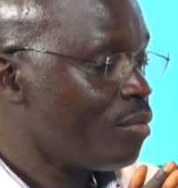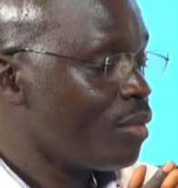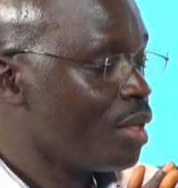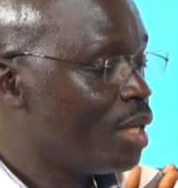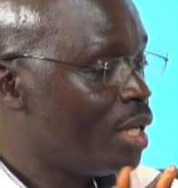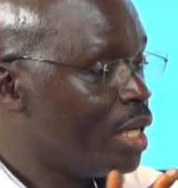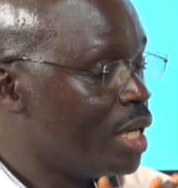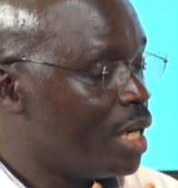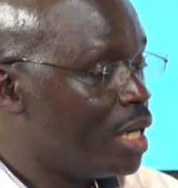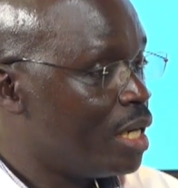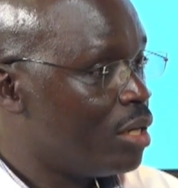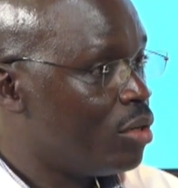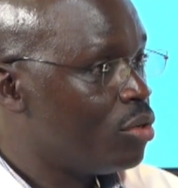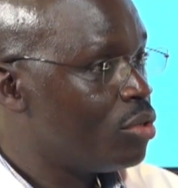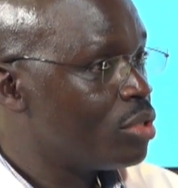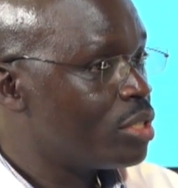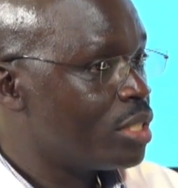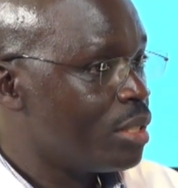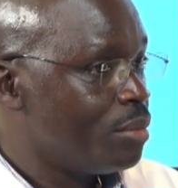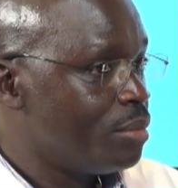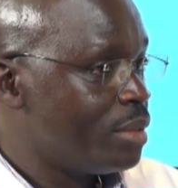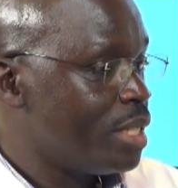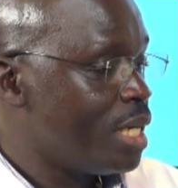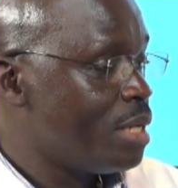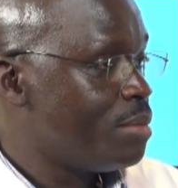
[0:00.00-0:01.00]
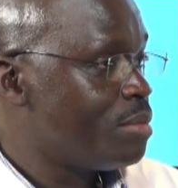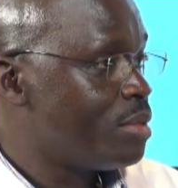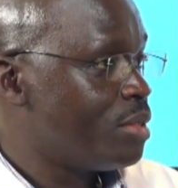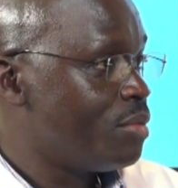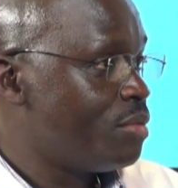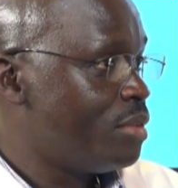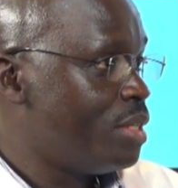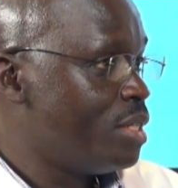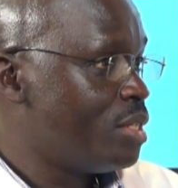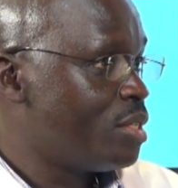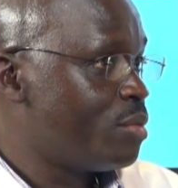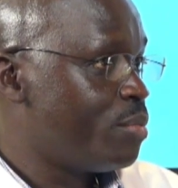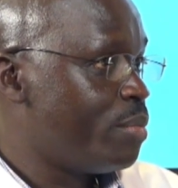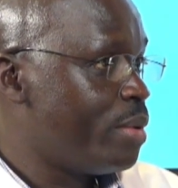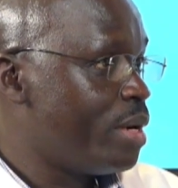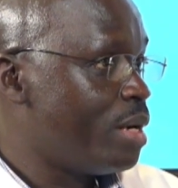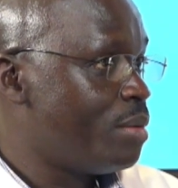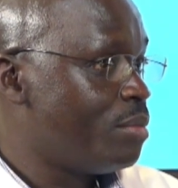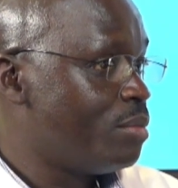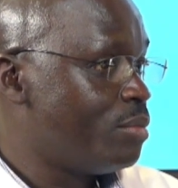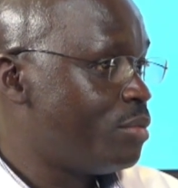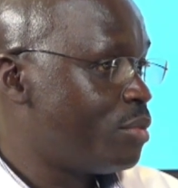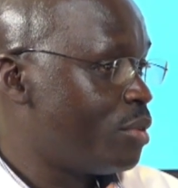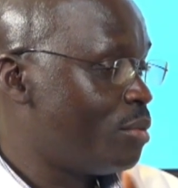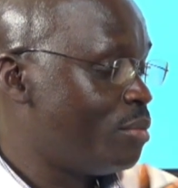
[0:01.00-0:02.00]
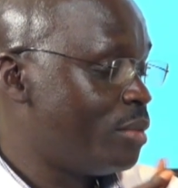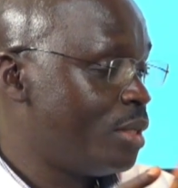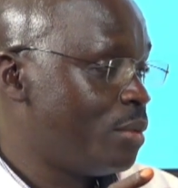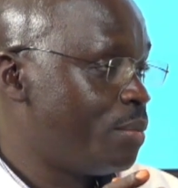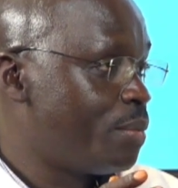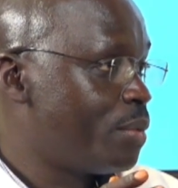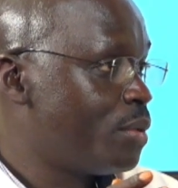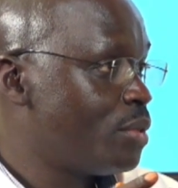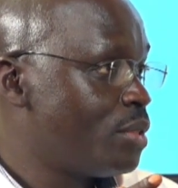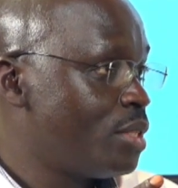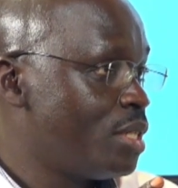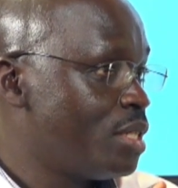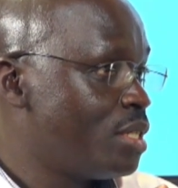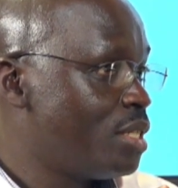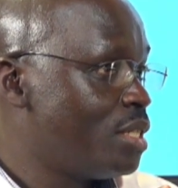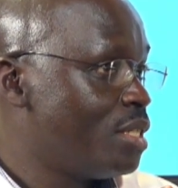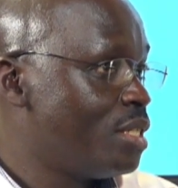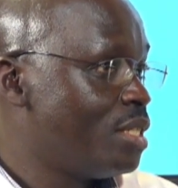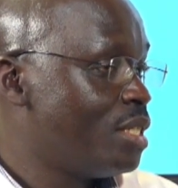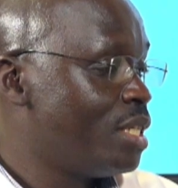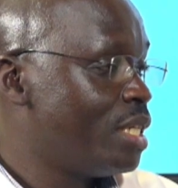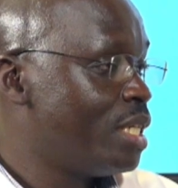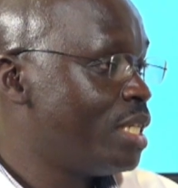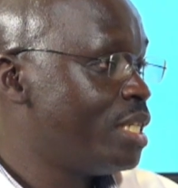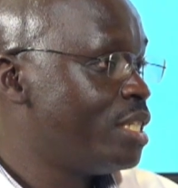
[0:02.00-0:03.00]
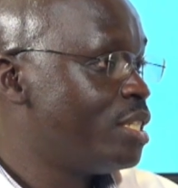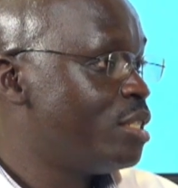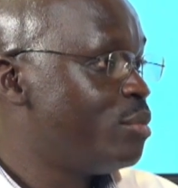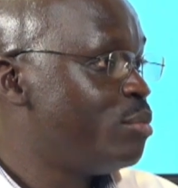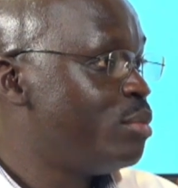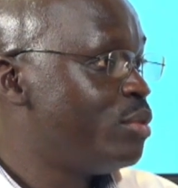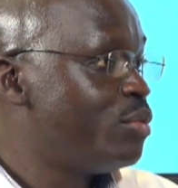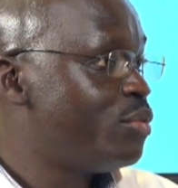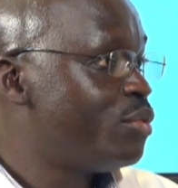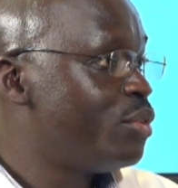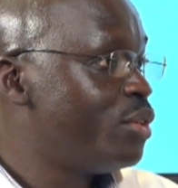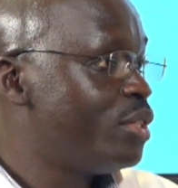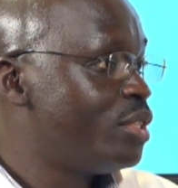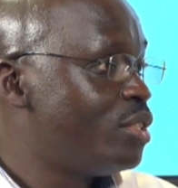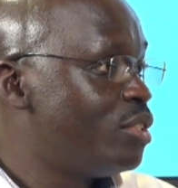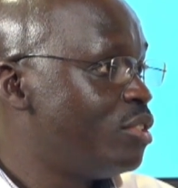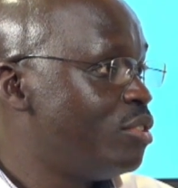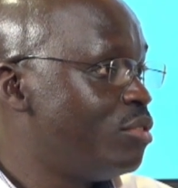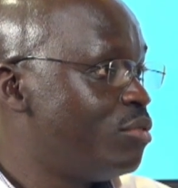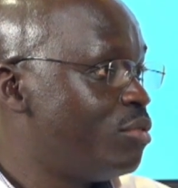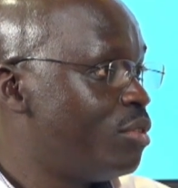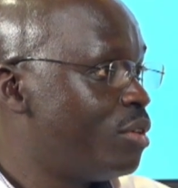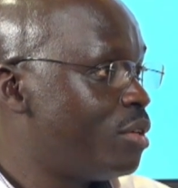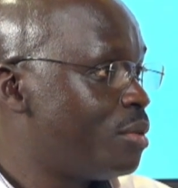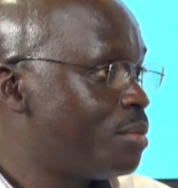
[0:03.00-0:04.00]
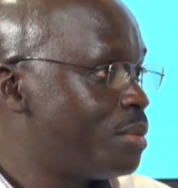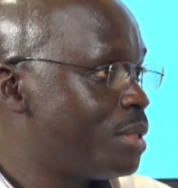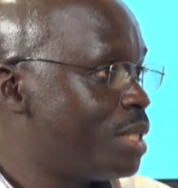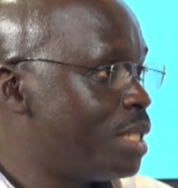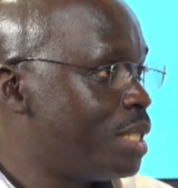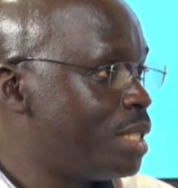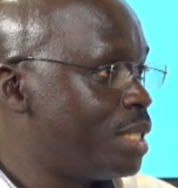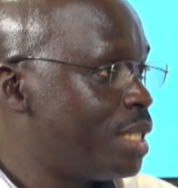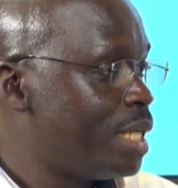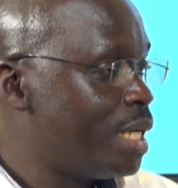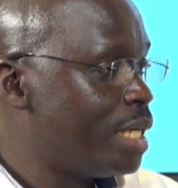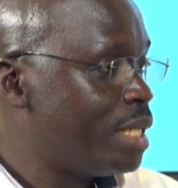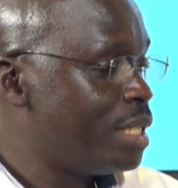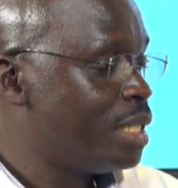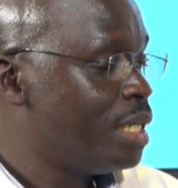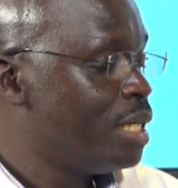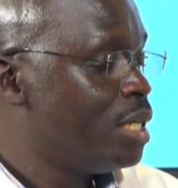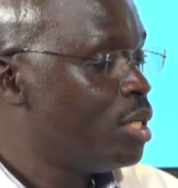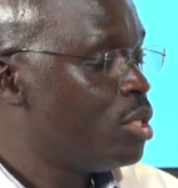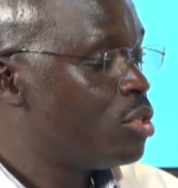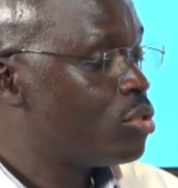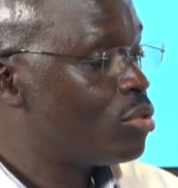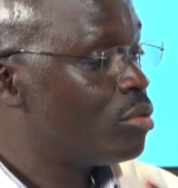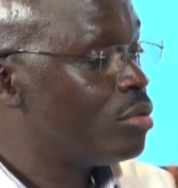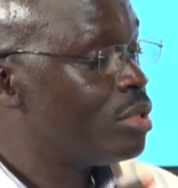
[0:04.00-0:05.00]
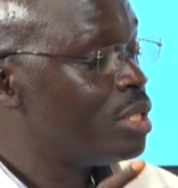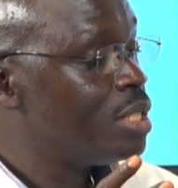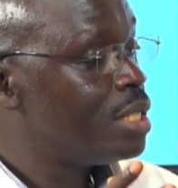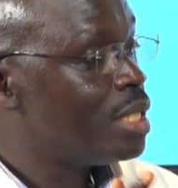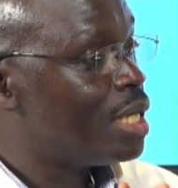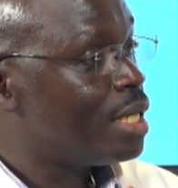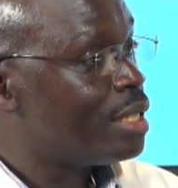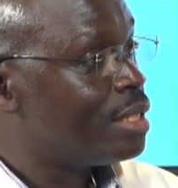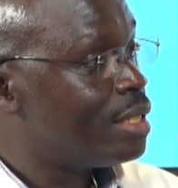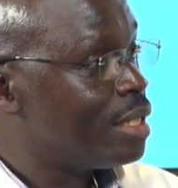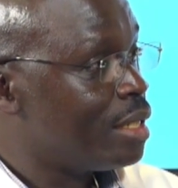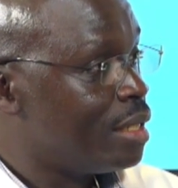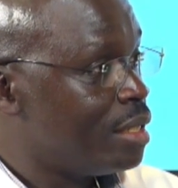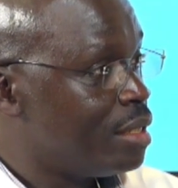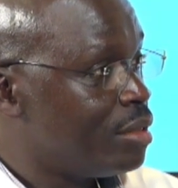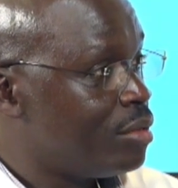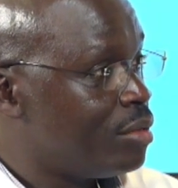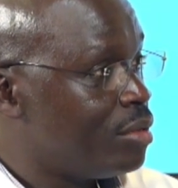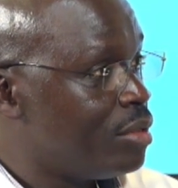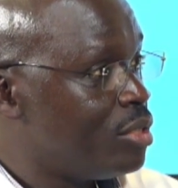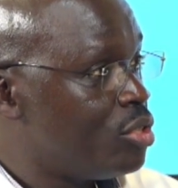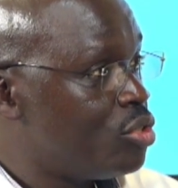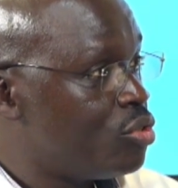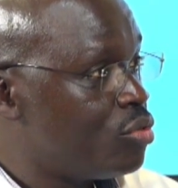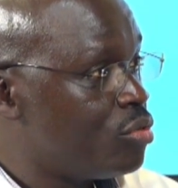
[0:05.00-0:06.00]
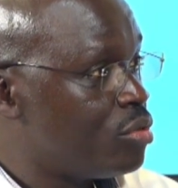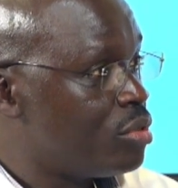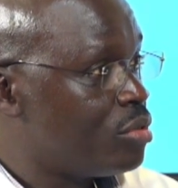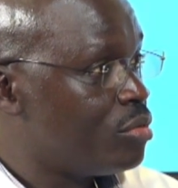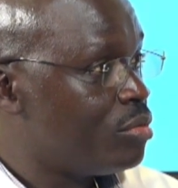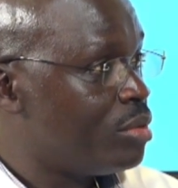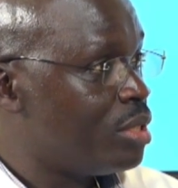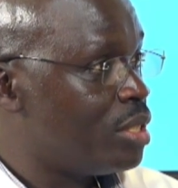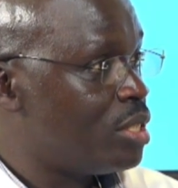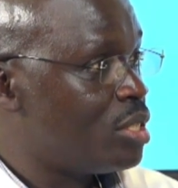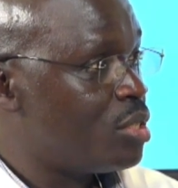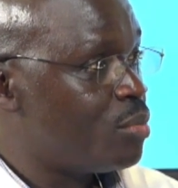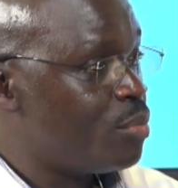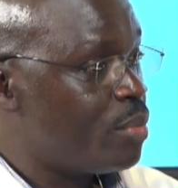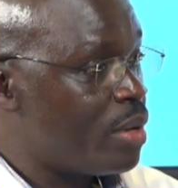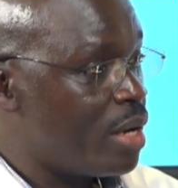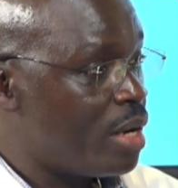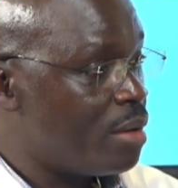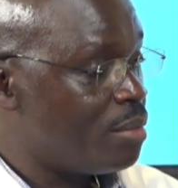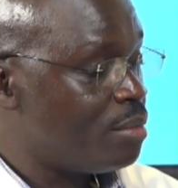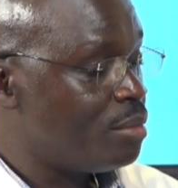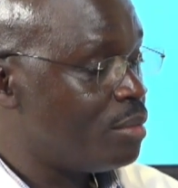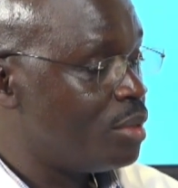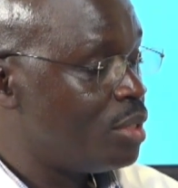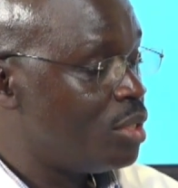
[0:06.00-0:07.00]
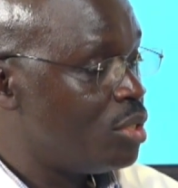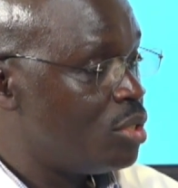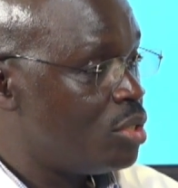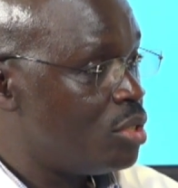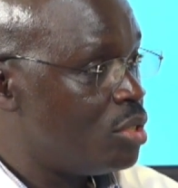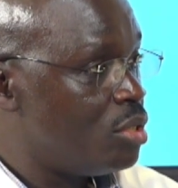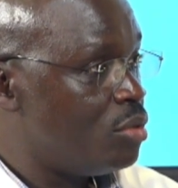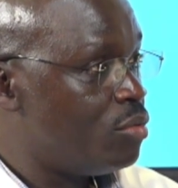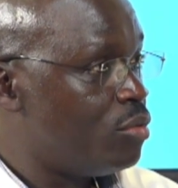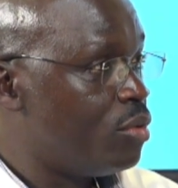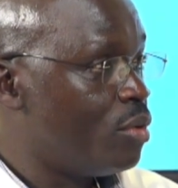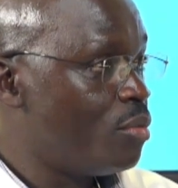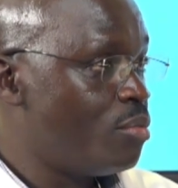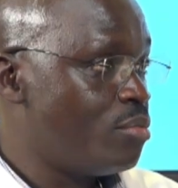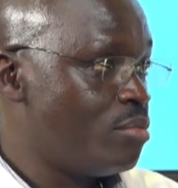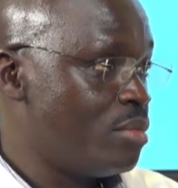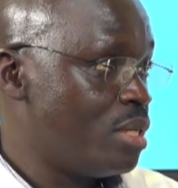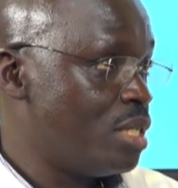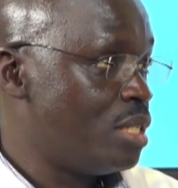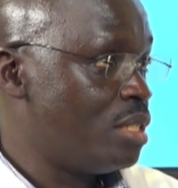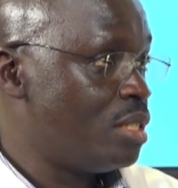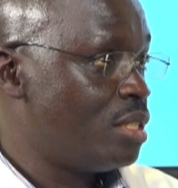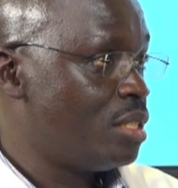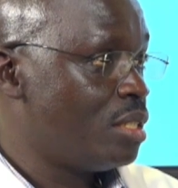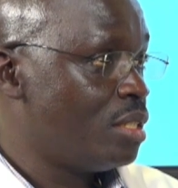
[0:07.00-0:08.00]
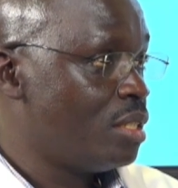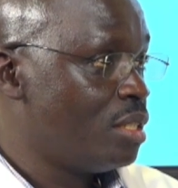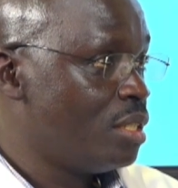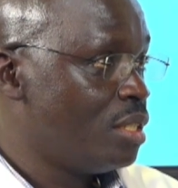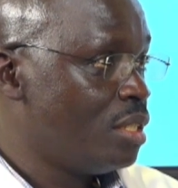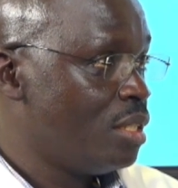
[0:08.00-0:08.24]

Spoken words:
Yeah, or sometimes if the sperm from the process is released before it develops the tail. So these are technical issues with sperm development.